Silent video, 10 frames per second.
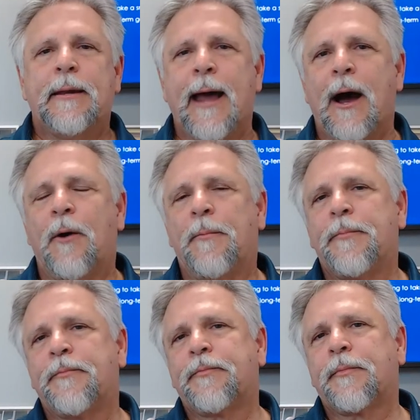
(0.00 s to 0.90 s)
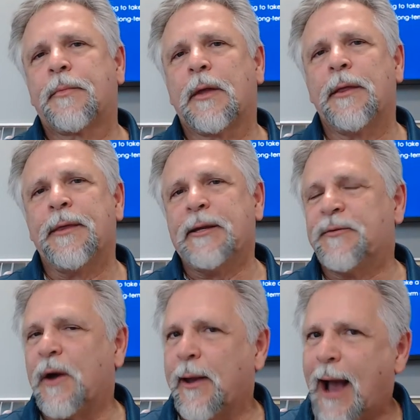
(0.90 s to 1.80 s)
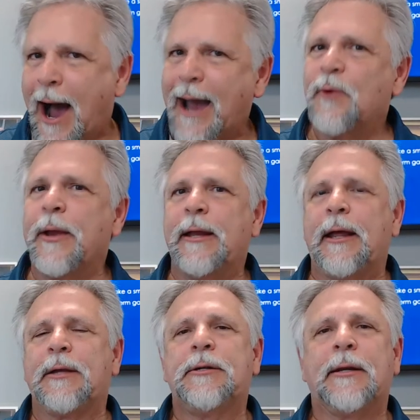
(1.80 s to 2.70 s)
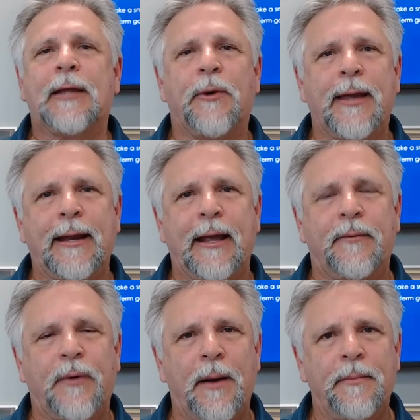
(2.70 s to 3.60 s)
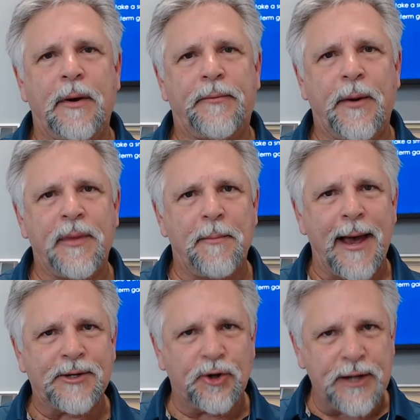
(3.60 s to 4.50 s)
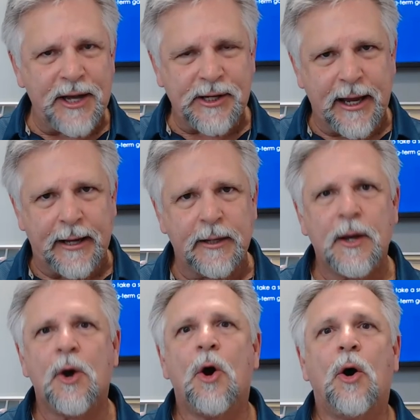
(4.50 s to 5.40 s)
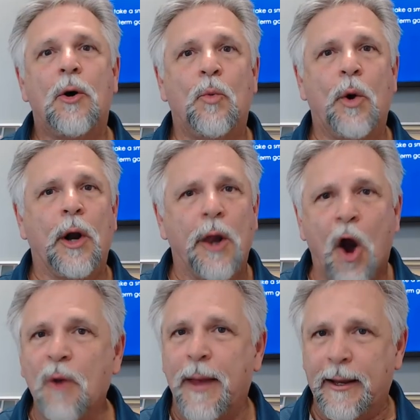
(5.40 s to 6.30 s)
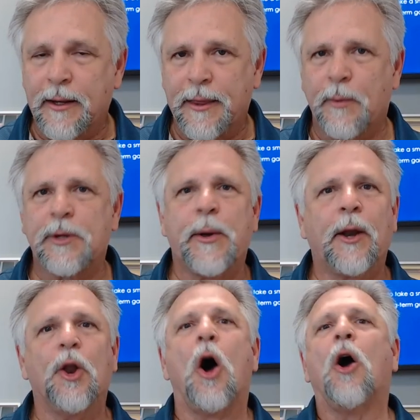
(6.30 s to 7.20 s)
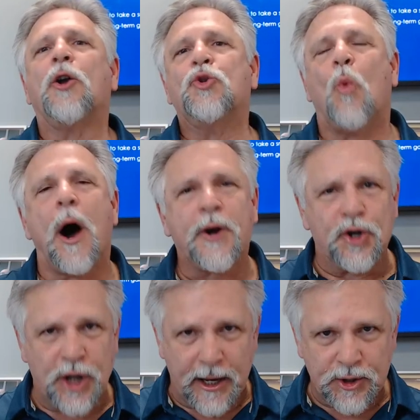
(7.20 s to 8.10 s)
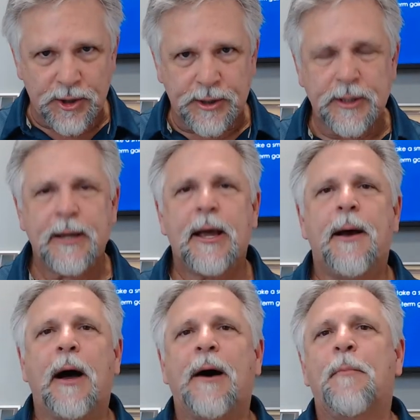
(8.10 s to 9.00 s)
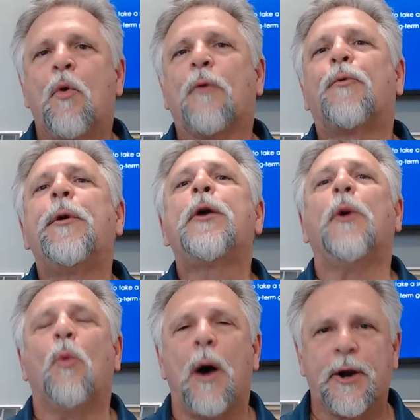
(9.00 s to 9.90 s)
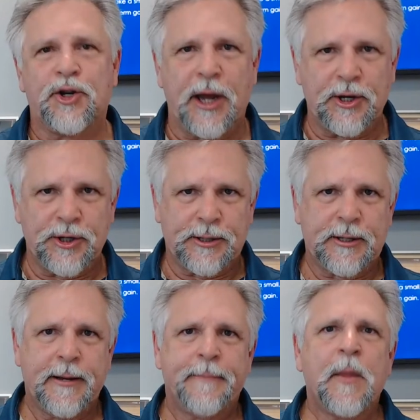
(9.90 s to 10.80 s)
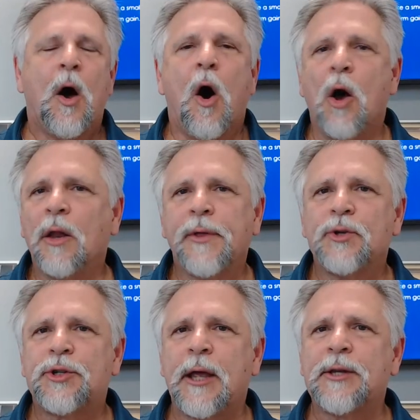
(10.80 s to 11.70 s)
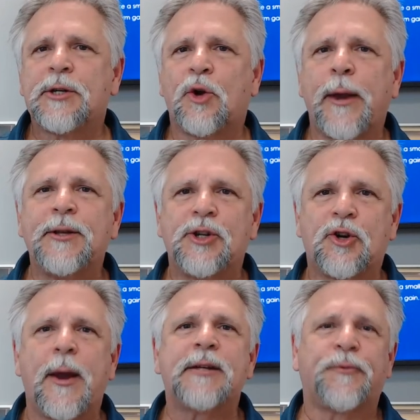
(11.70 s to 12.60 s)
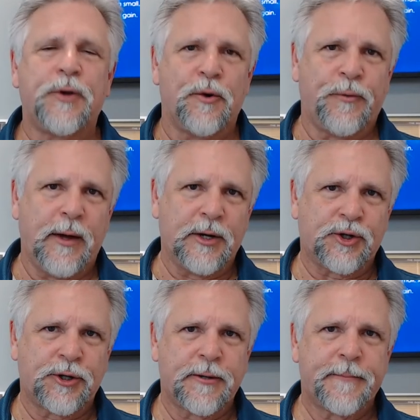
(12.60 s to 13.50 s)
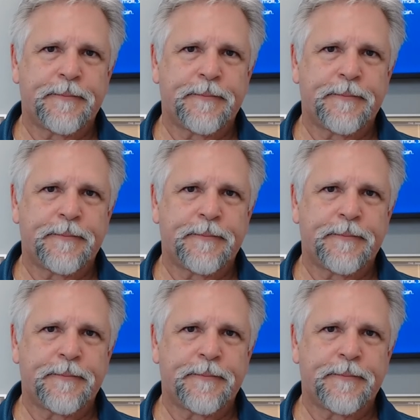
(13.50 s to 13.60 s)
Now, these very high readings that they were getting from, from the master test kit were alarming. They were doing large water changes, uh, more frequent water changes. All of those things create stress for your fish.